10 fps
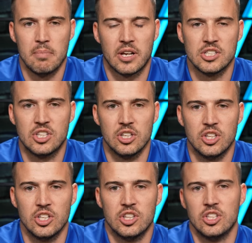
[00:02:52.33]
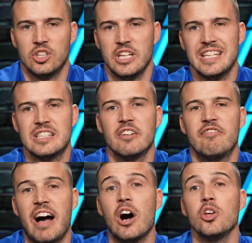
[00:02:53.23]
Because is the
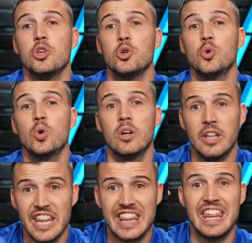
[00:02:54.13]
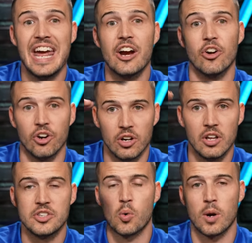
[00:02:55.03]
value there
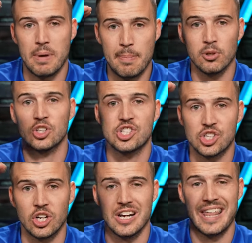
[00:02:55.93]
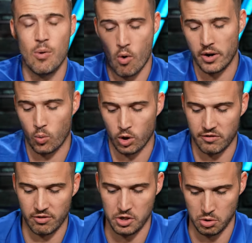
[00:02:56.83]
to where people are certain they want to
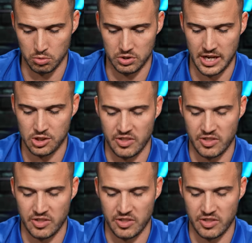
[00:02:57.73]
work for you, okay?